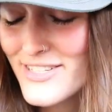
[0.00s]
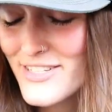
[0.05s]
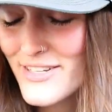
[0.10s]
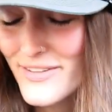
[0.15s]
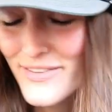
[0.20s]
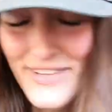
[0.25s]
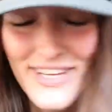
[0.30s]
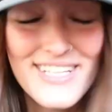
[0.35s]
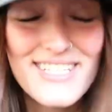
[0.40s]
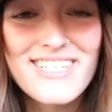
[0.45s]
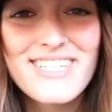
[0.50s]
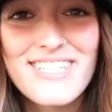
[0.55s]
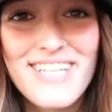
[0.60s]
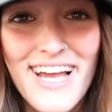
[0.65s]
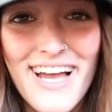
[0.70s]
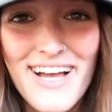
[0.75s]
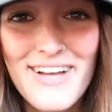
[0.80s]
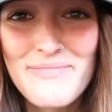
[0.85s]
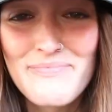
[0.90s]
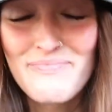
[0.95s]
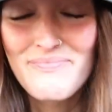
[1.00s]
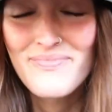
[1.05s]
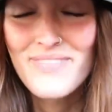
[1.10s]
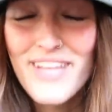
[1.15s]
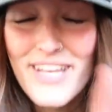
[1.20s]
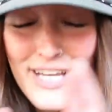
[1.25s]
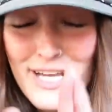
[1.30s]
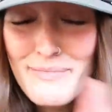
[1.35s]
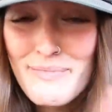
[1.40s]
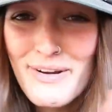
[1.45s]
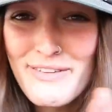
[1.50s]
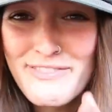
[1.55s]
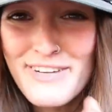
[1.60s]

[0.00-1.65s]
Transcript: So let's uh, keep our